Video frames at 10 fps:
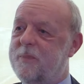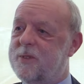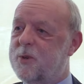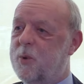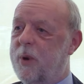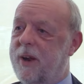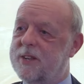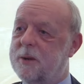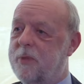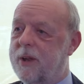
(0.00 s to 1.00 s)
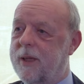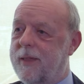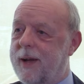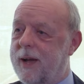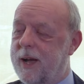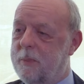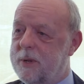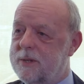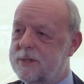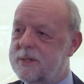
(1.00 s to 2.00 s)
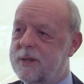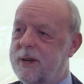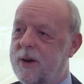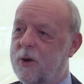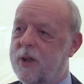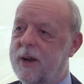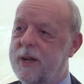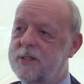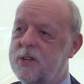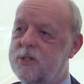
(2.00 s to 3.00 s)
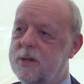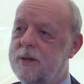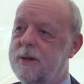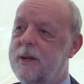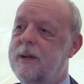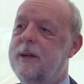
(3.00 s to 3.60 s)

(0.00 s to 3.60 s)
So when something like that happens in an organisation,